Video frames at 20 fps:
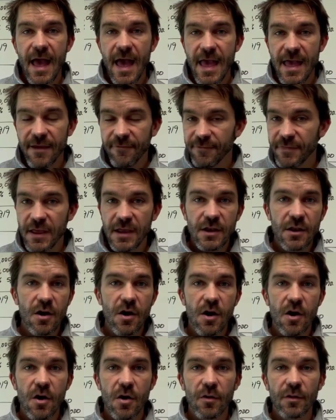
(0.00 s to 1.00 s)
if they
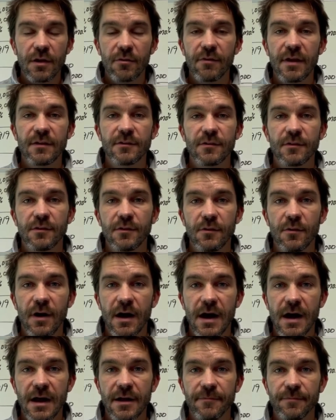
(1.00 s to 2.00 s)
know that rates are too
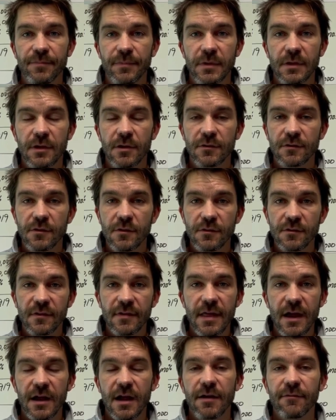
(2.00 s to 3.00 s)
high. It's usually
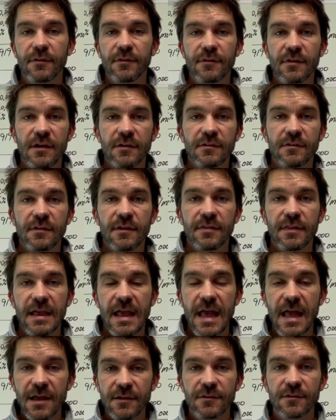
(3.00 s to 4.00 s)
that conversation that the
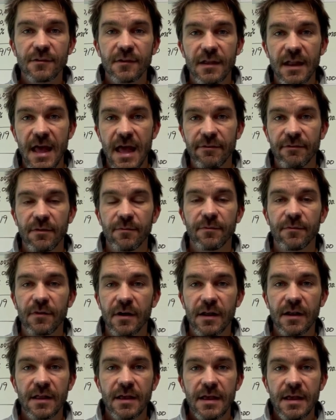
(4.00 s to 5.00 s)
agent's going to have up
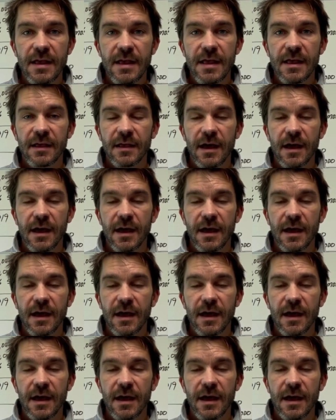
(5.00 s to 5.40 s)
front and